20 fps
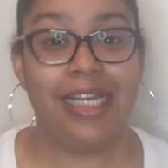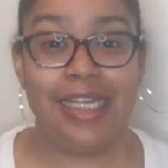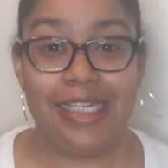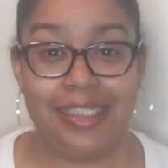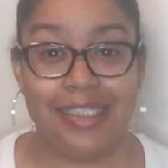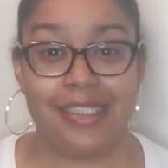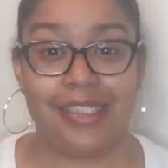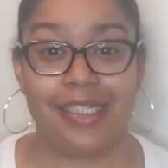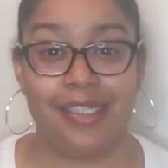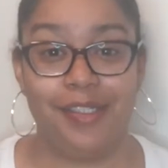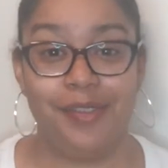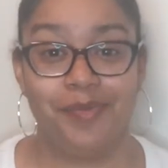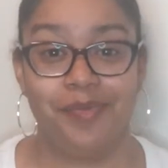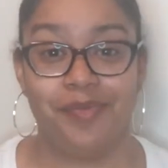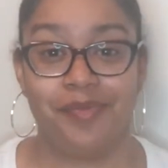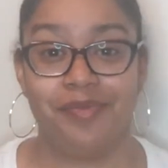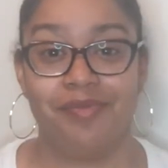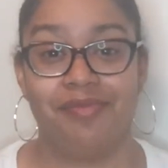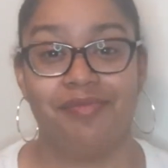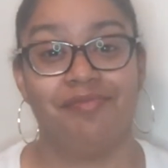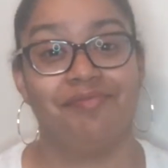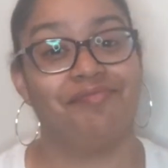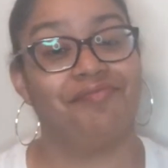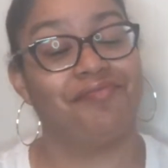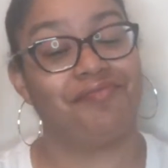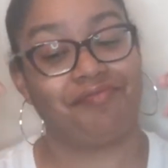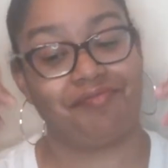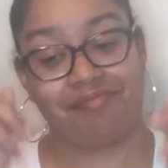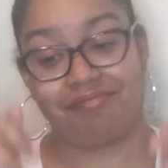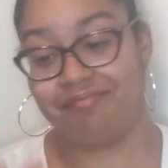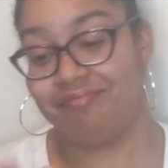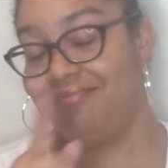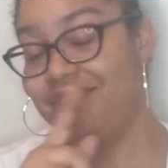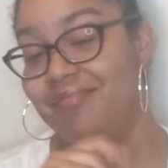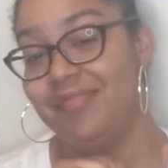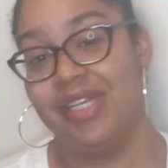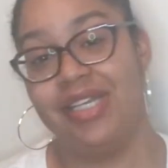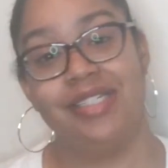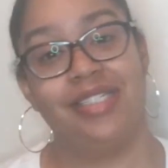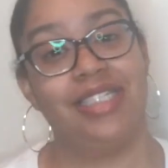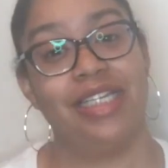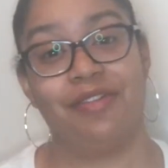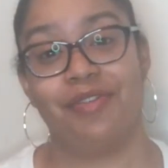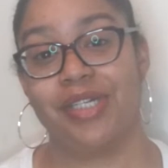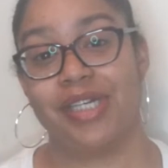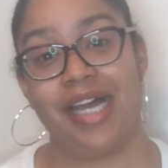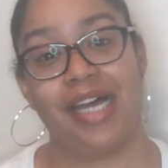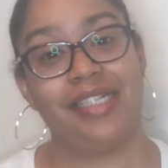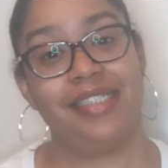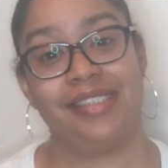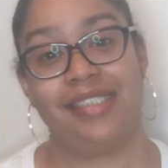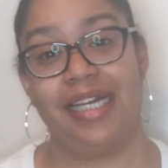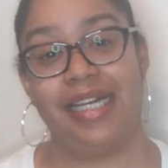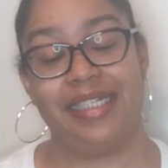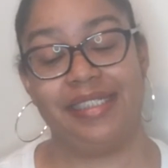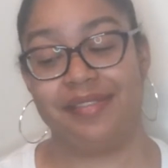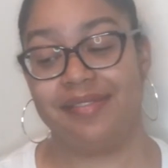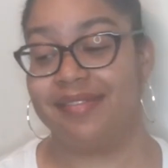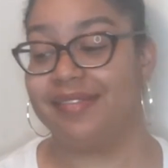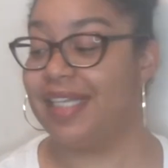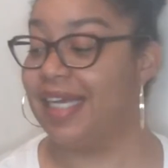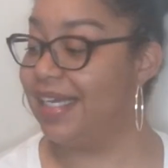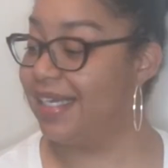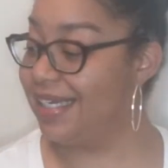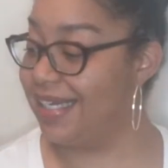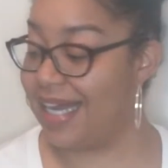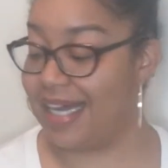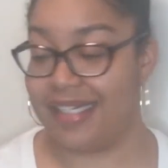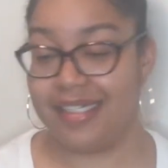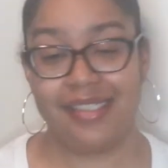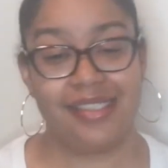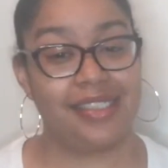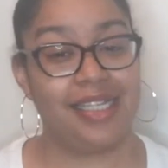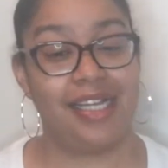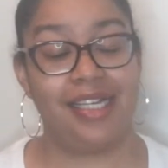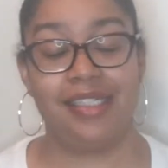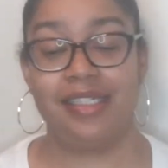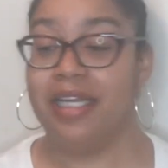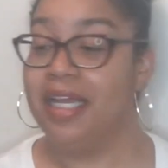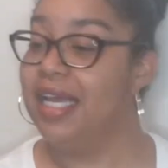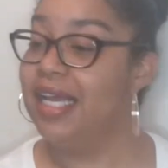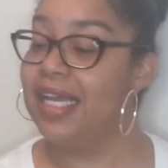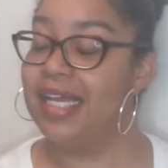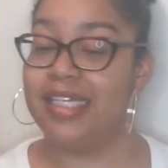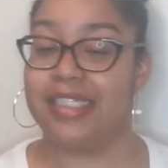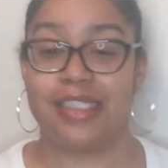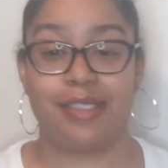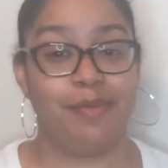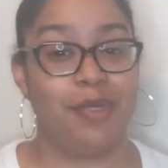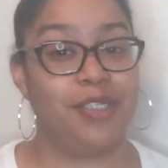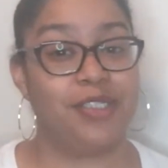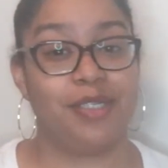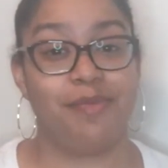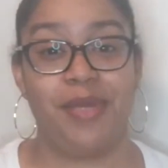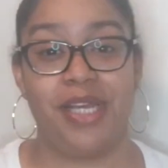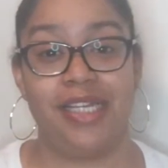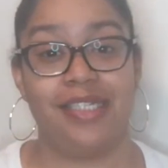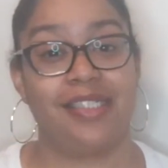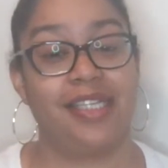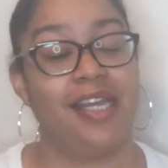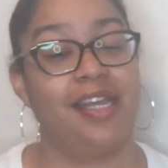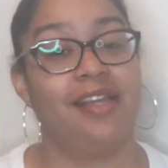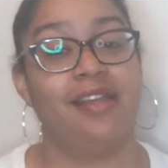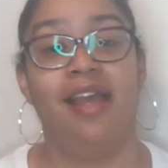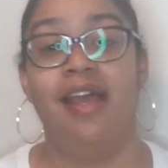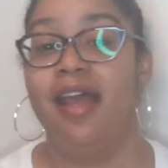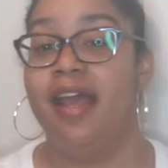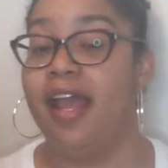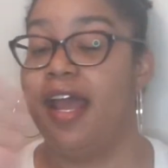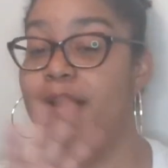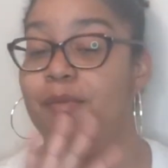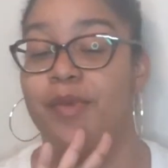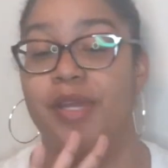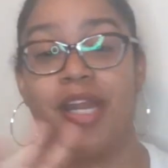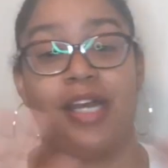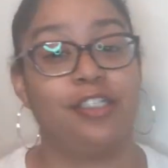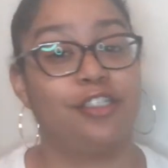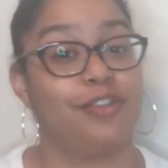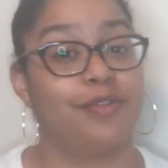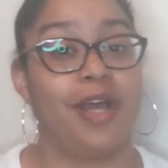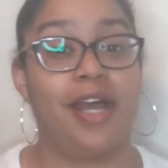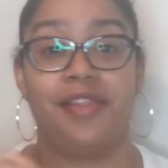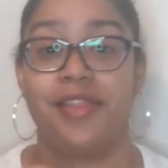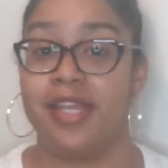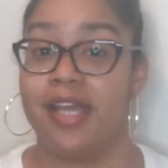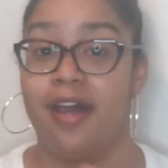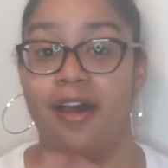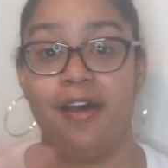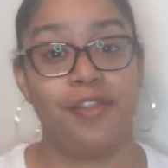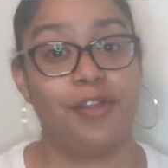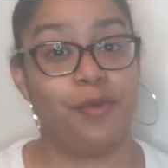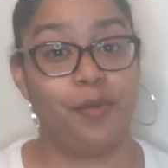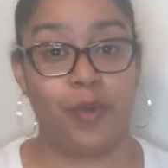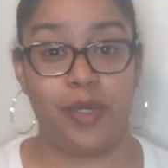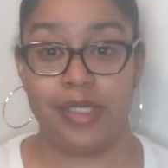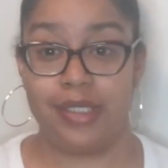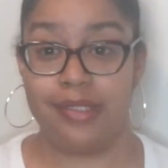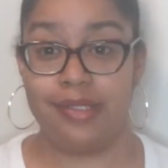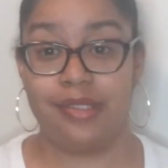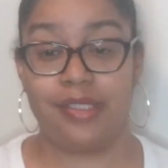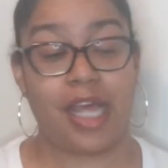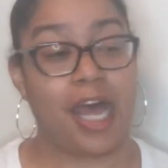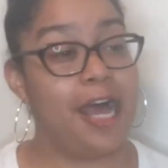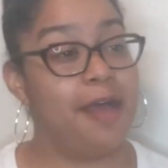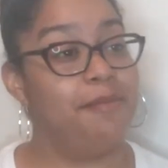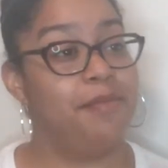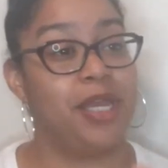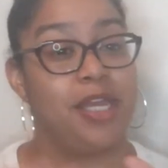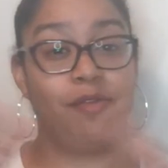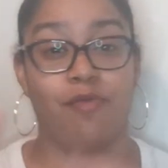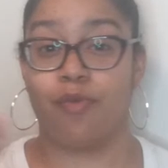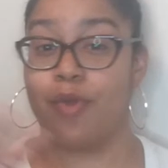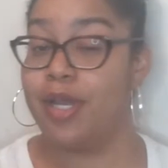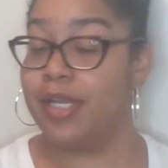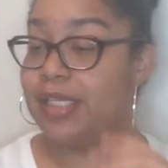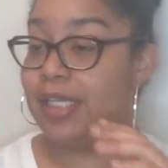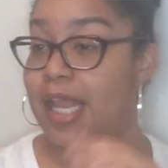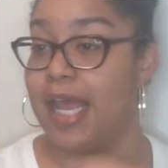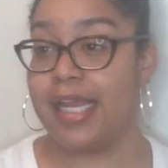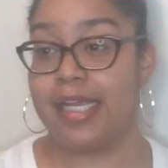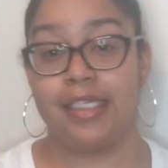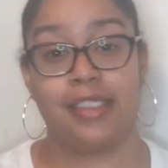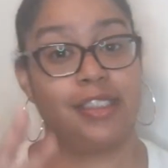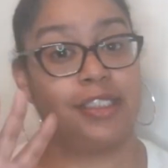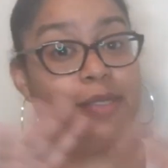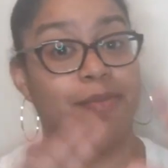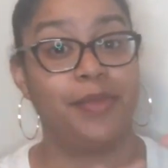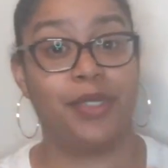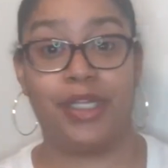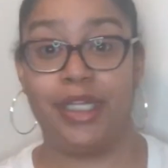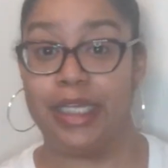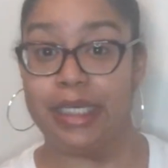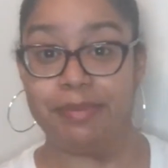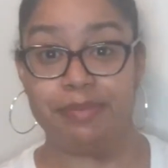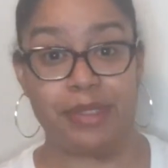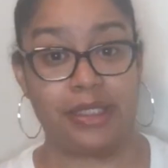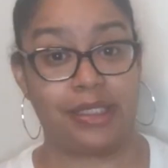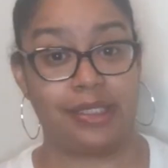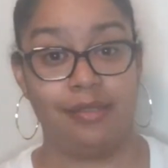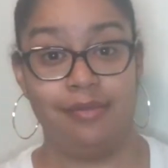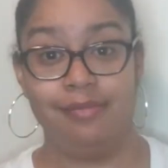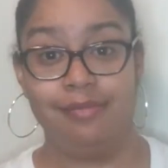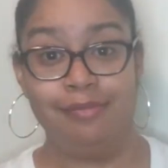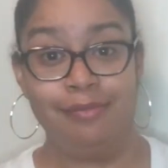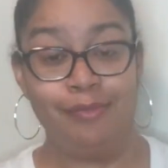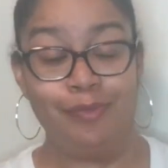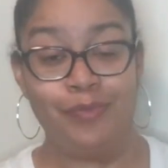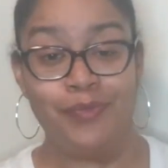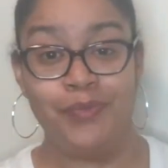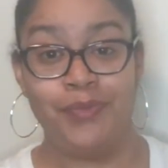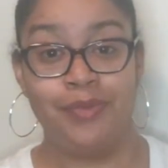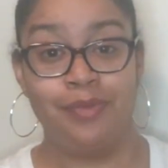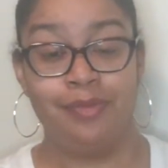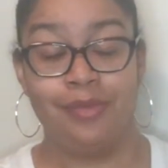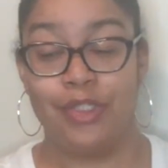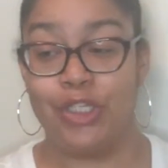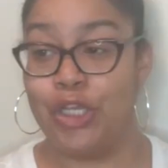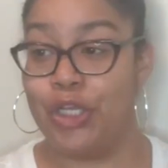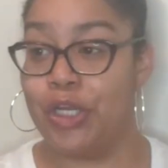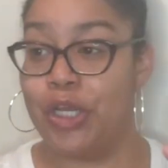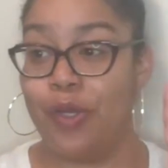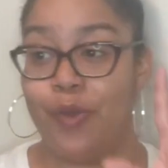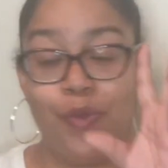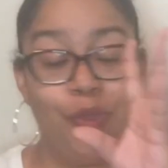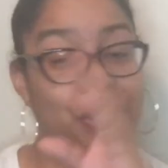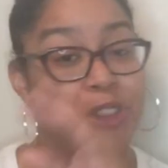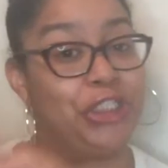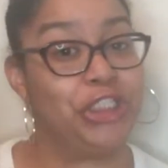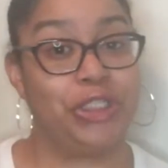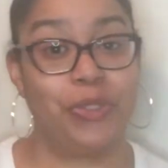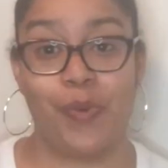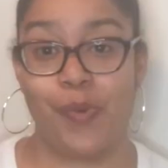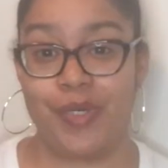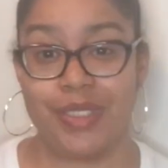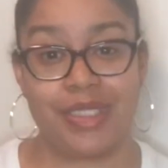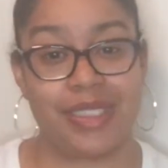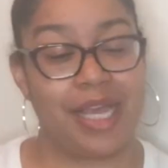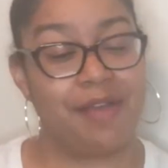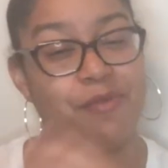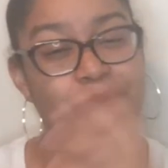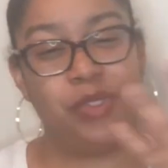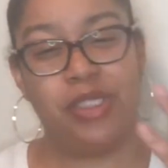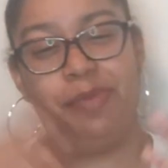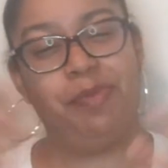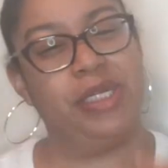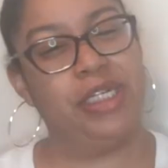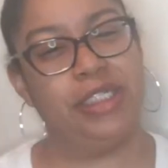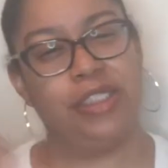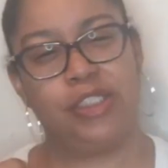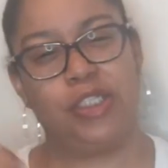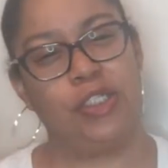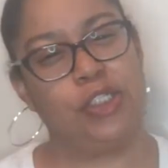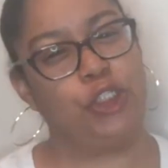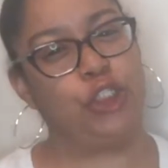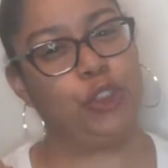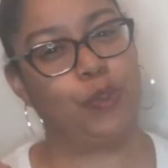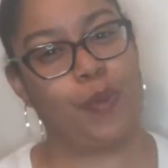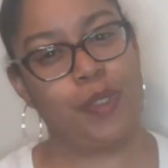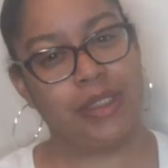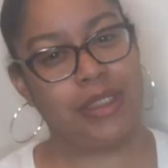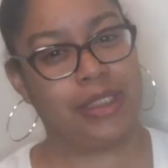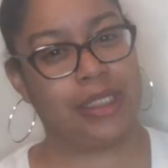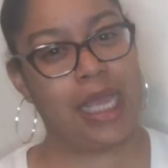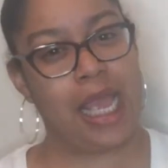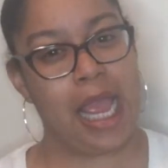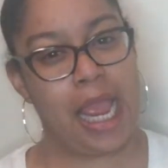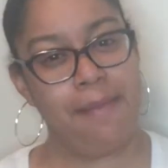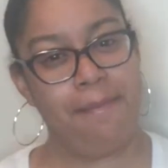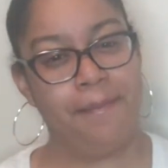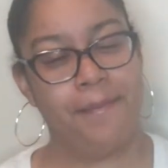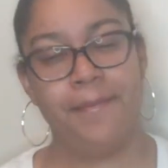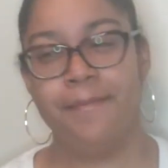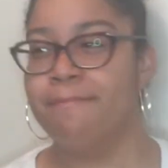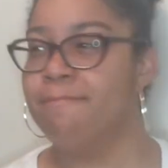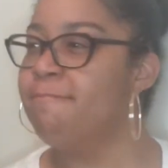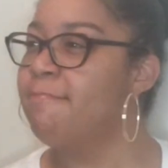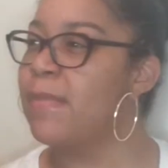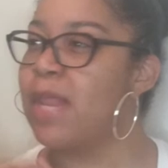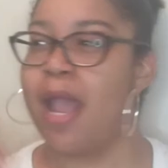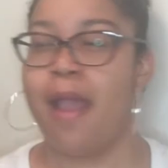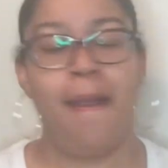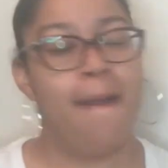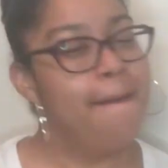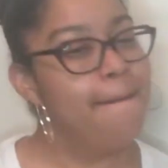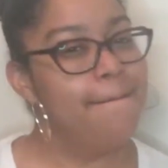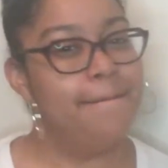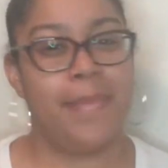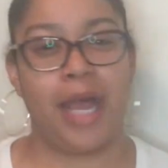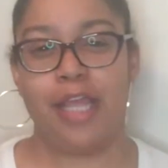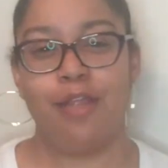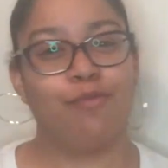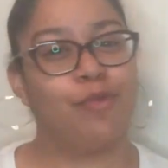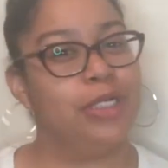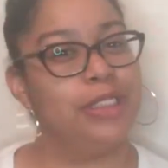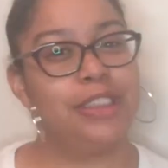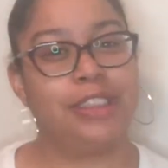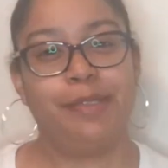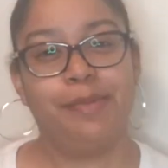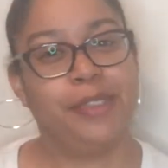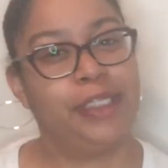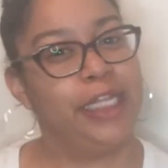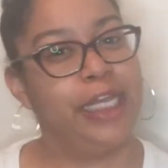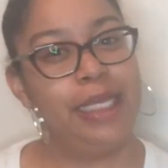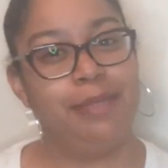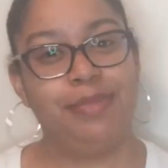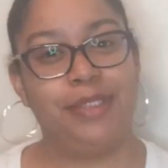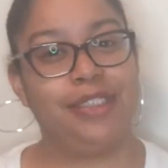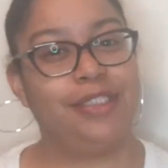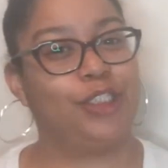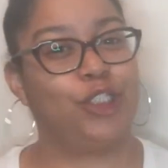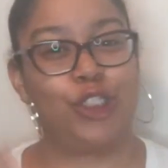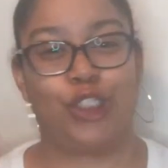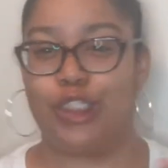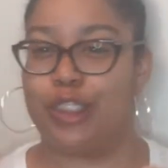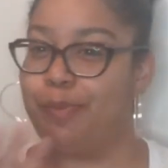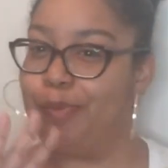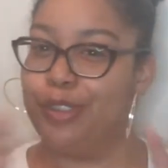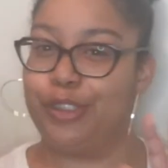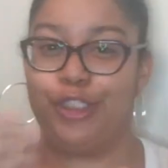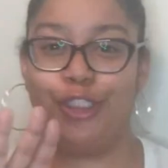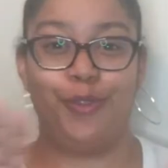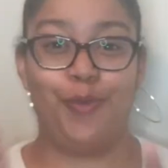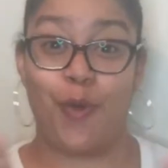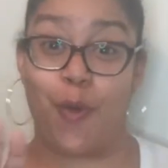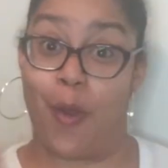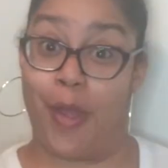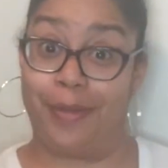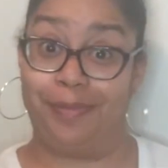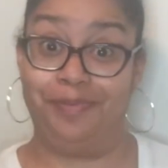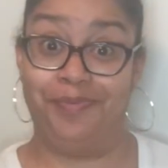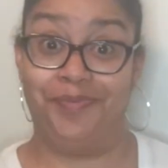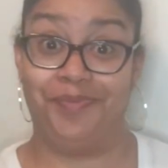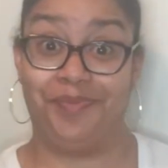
is Secret got it done. They got it done. It smells amazing. And when I try the other ones, I may run like some clips. You know, the shorts. I haven't really been into the shorts game. Might run some clips just to put you on.